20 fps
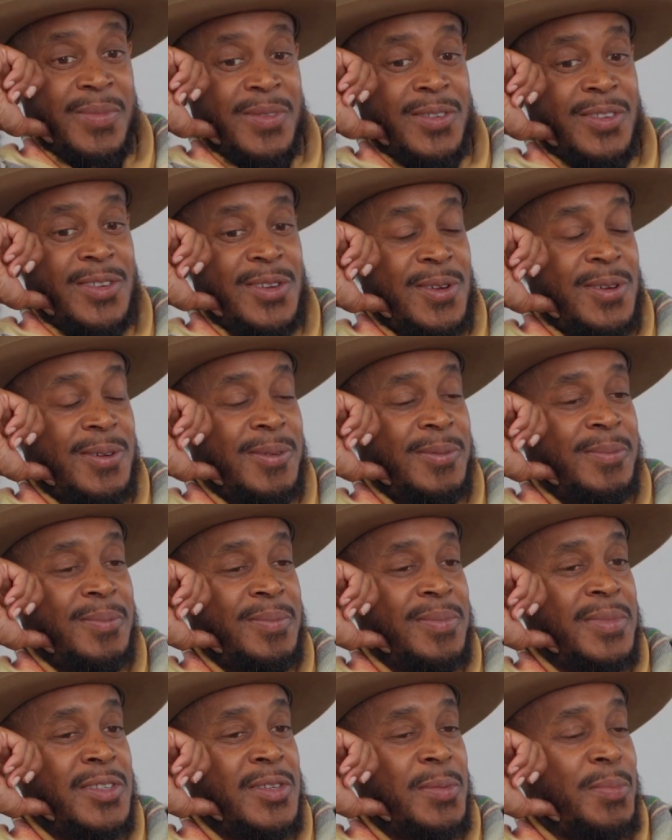So
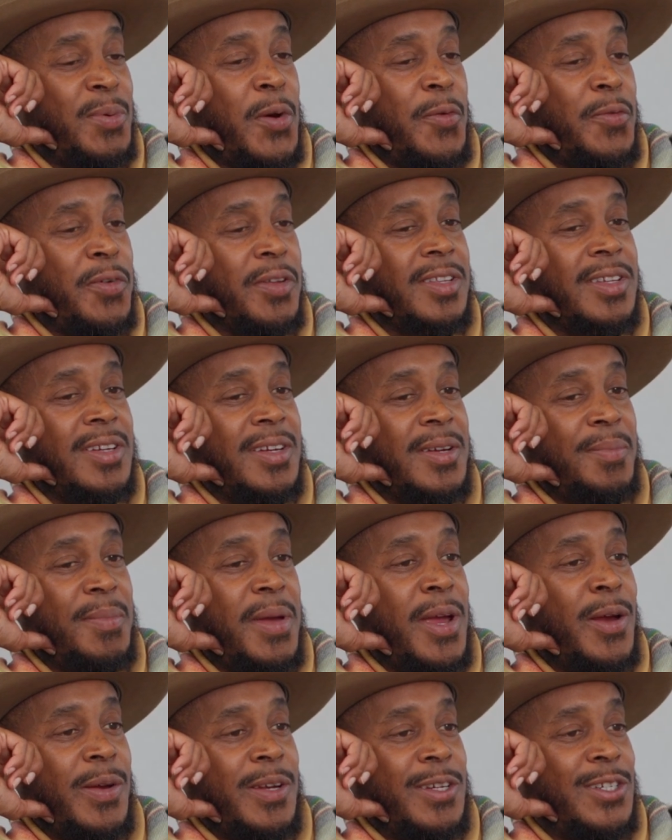it's a perfect
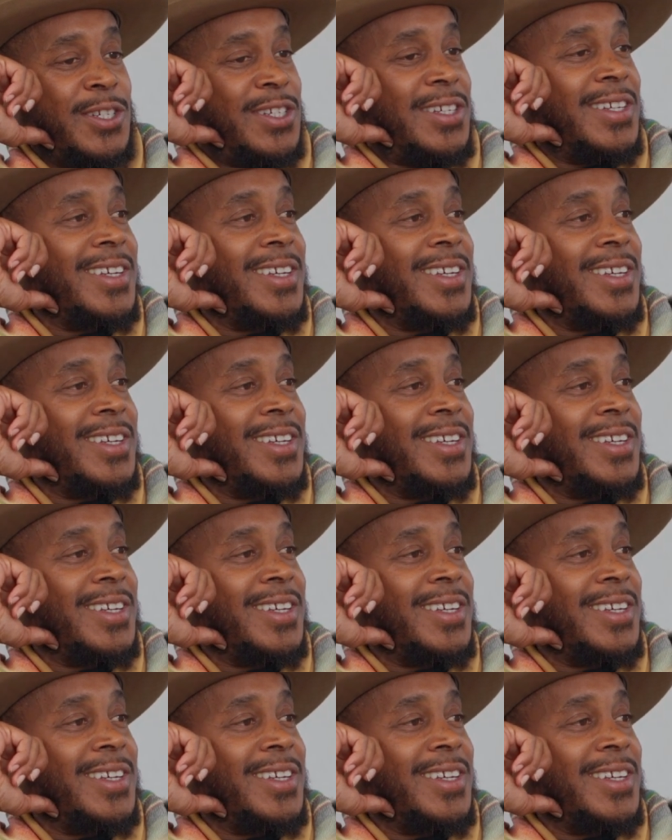marriage.